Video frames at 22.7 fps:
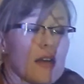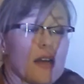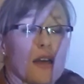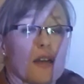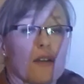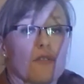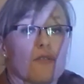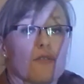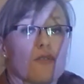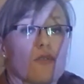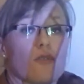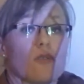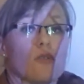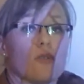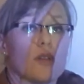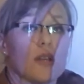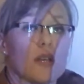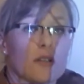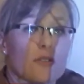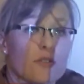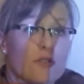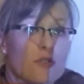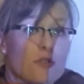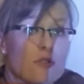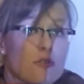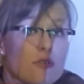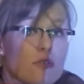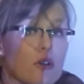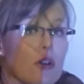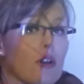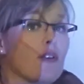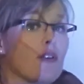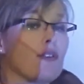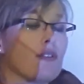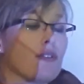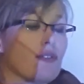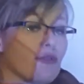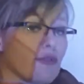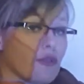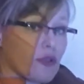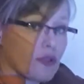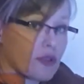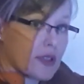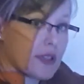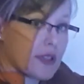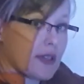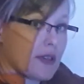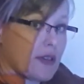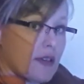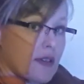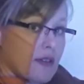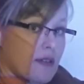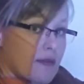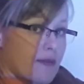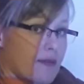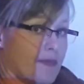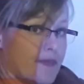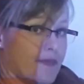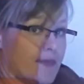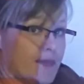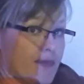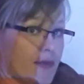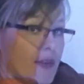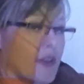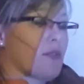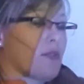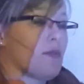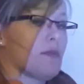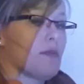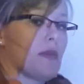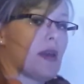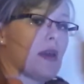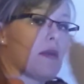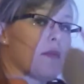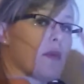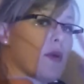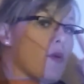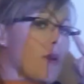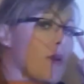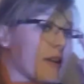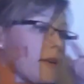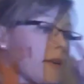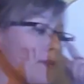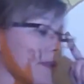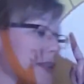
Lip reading: and fall into 40? Remember what